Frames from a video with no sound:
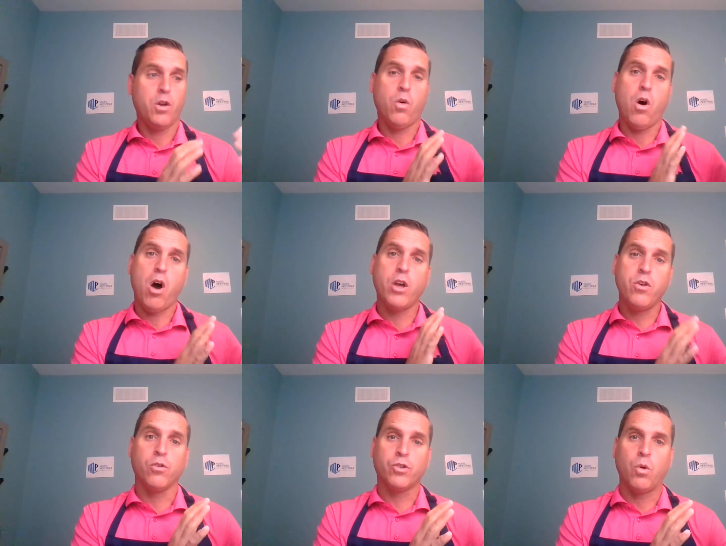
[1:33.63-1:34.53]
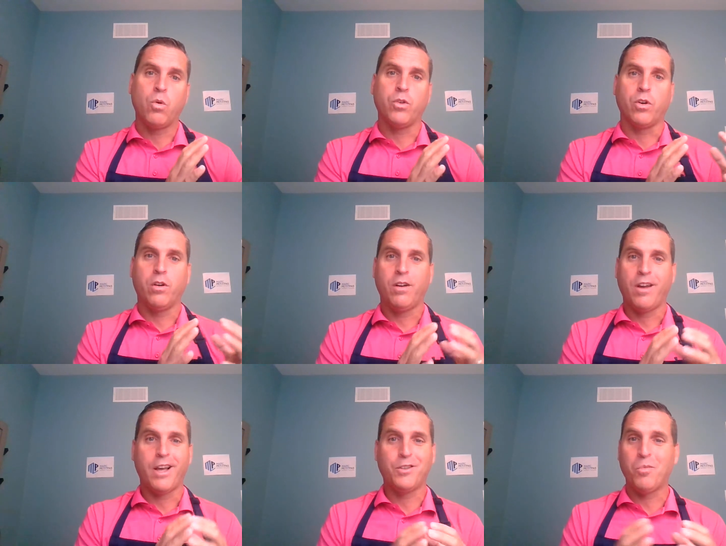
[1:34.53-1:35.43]
on your shoulder
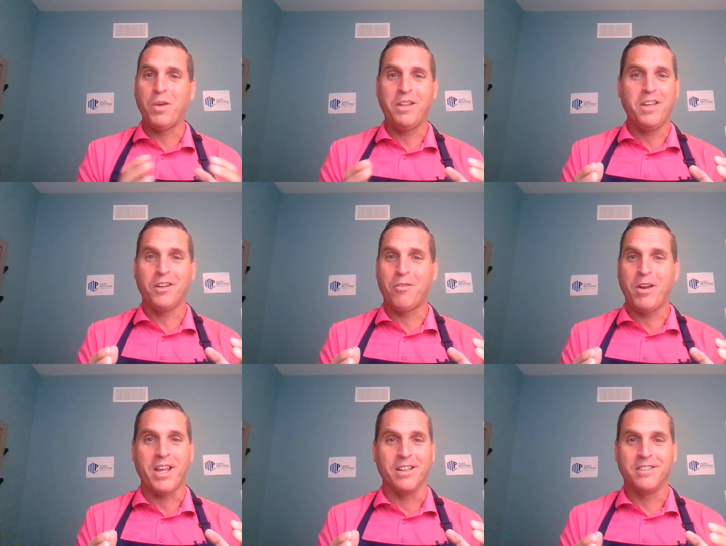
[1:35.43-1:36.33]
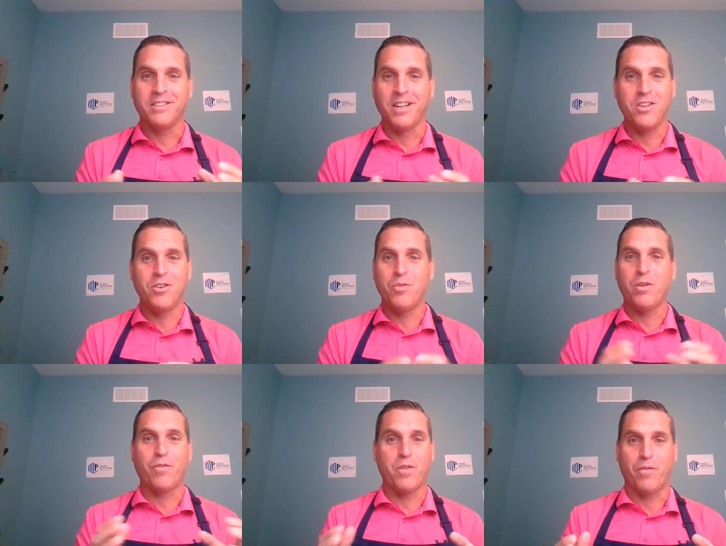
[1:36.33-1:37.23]
as you read the ingredients and you do
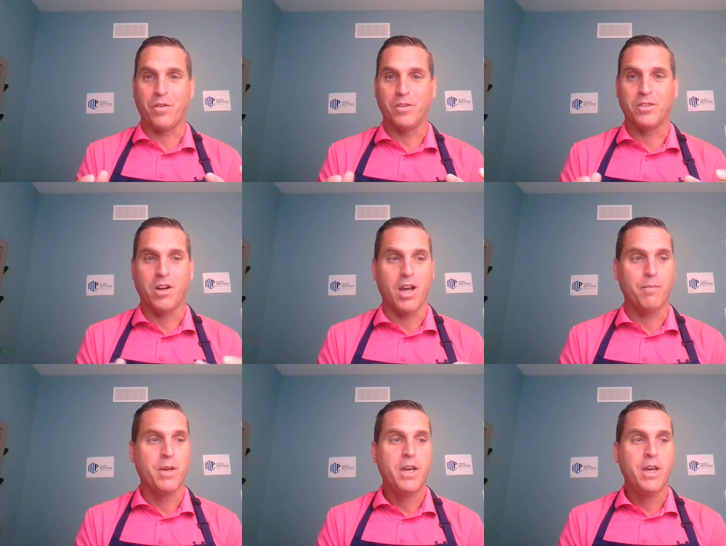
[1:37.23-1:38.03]
it for the first time.